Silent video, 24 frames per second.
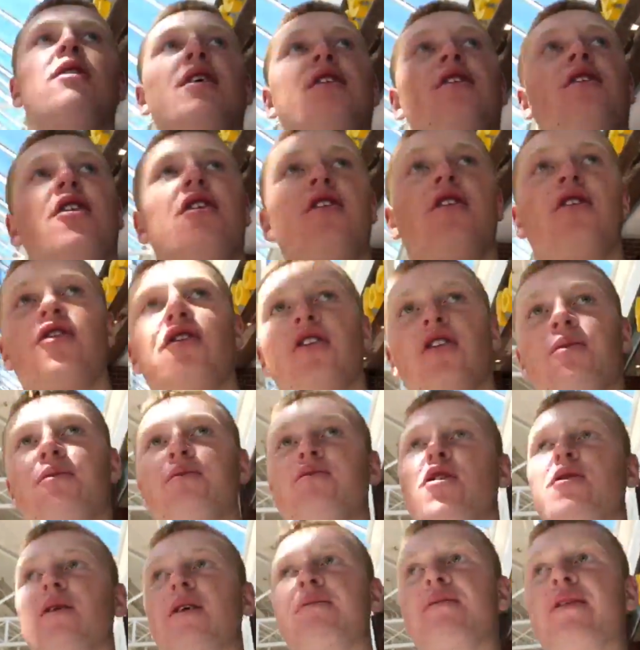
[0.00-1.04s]
one, no, not, not
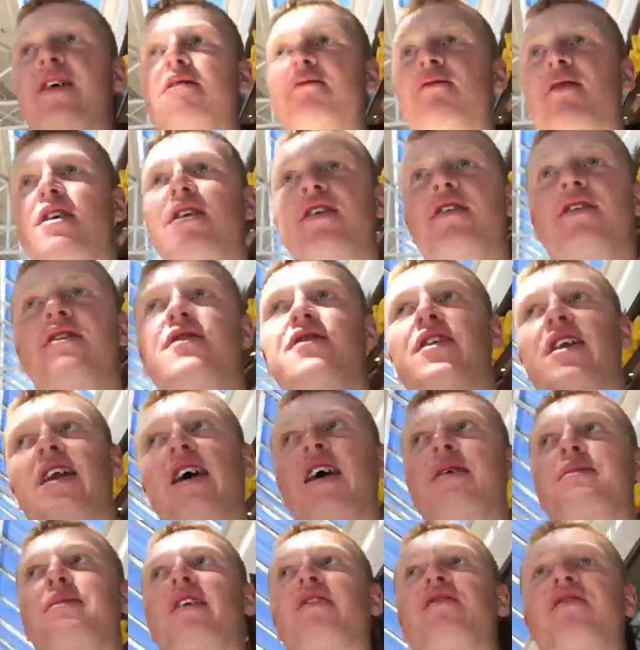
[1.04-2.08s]
probably a big one
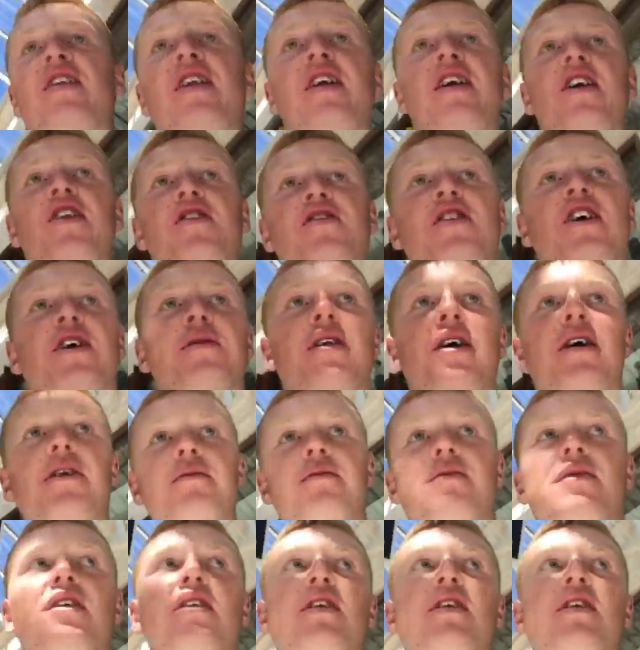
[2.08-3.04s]
today. Big videos coming up.